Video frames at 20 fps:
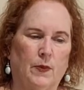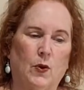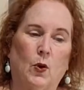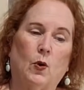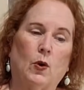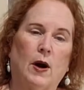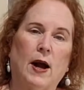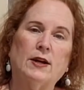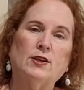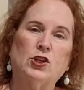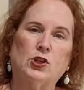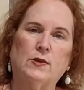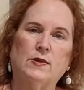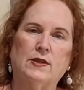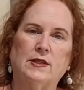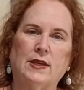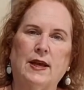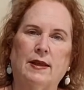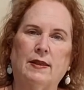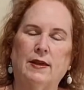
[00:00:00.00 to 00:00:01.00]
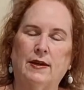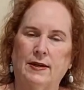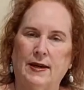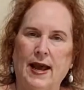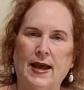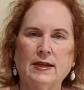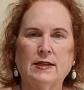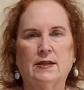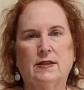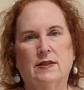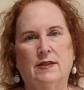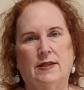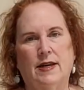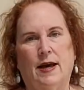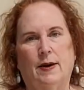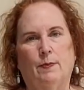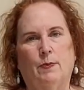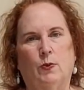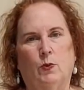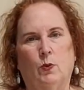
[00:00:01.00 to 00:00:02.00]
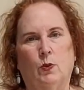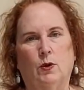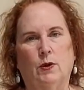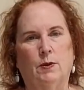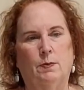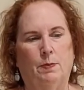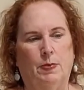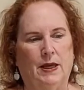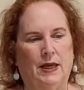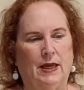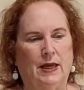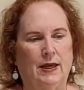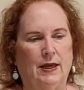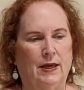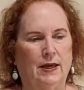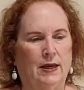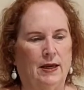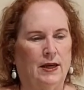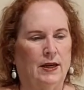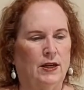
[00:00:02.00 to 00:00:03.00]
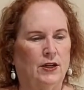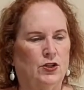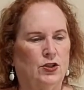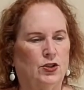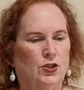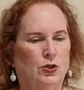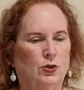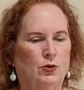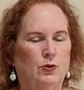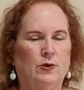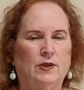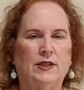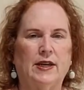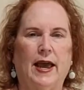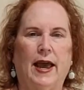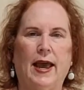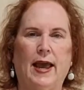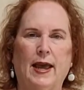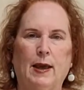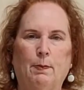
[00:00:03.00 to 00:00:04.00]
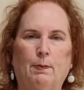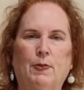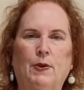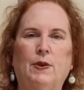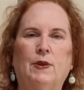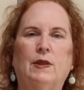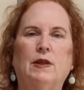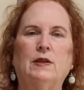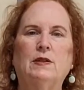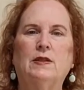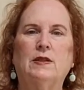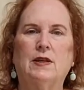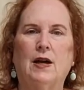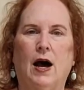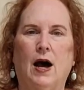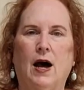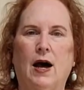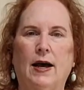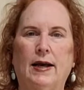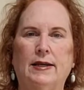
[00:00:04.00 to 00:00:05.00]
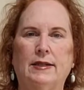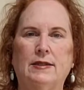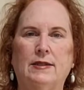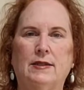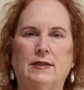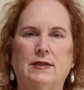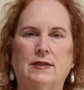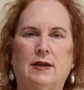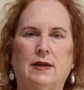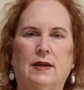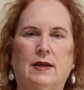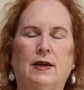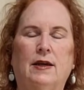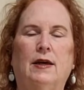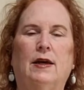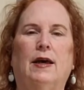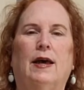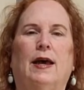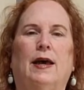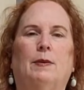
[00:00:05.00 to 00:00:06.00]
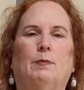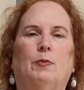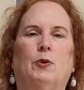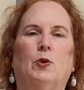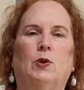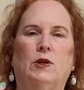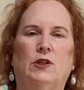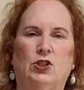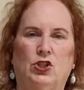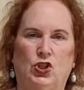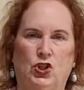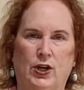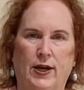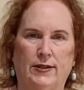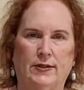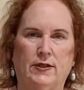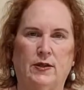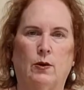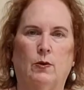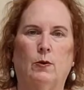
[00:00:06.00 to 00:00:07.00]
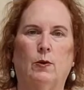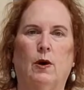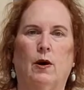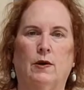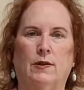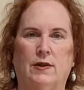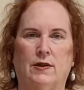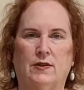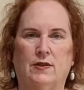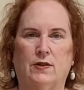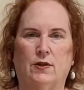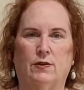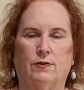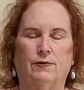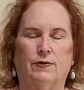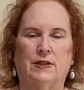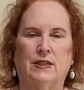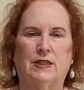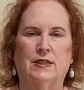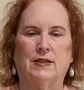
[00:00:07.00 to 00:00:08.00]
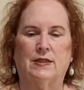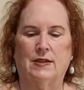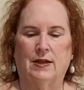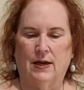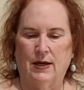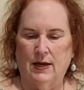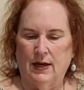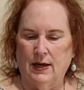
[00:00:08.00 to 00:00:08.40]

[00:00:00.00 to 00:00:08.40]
or I should say the next step would be to tape the sides and put gesso on the surface.